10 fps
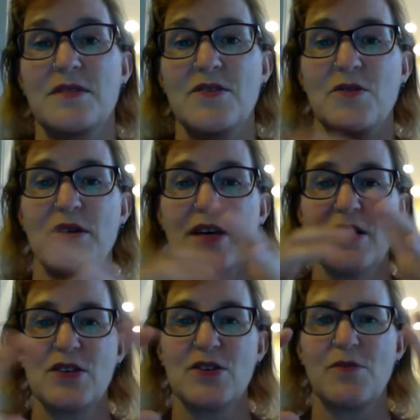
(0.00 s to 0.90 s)
So
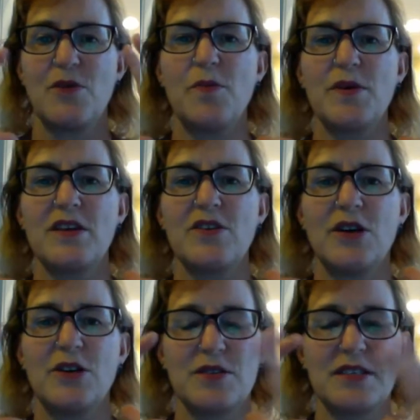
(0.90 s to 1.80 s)
I'm hoping that you'll
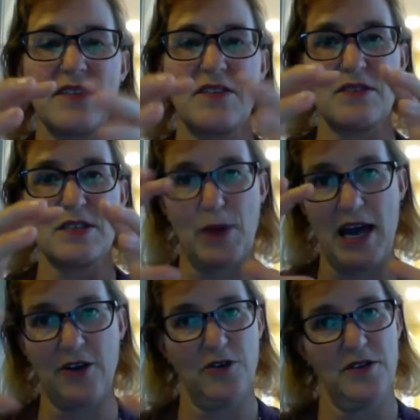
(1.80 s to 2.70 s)
understand that these
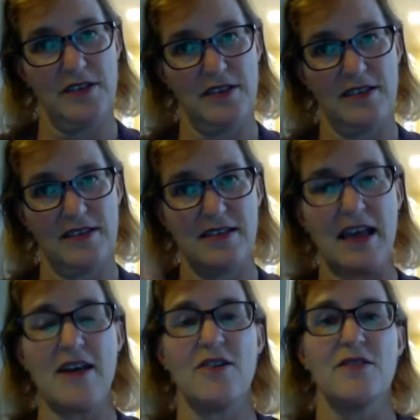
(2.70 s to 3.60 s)
patterns scale,